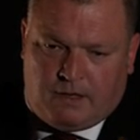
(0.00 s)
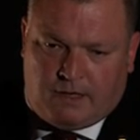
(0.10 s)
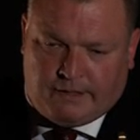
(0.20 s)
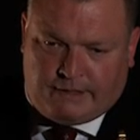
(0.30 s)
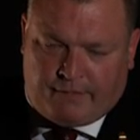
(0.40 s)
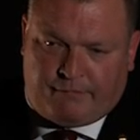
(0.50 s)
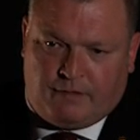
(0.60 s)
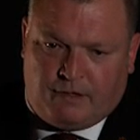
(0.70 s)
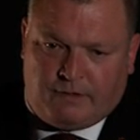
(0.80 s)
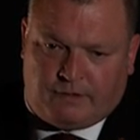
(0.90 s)
and
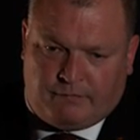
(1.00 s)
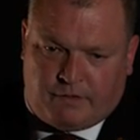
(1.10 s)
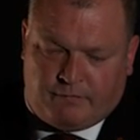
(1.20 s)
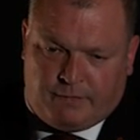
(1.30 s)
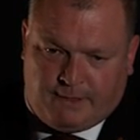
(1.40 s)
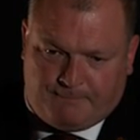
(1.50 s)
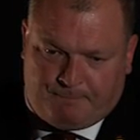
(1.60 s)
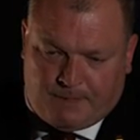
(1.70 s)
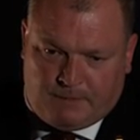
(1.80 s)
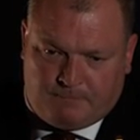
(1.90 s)
definitely they've given me
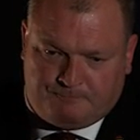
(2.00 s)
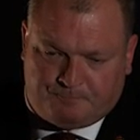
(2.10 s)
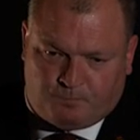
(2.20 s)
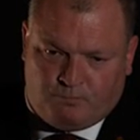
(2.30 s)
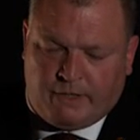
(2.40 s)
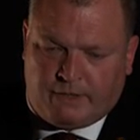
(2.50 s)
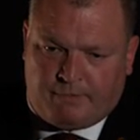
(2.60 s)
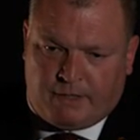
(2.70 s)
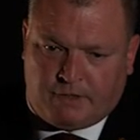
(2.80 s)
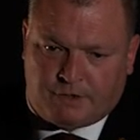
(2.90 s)
my
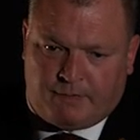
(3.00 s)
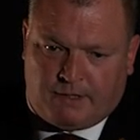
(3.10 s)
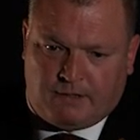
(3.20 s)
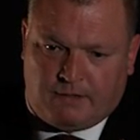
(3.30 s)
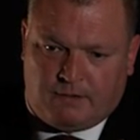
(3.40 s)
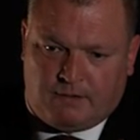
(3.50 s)
independence back.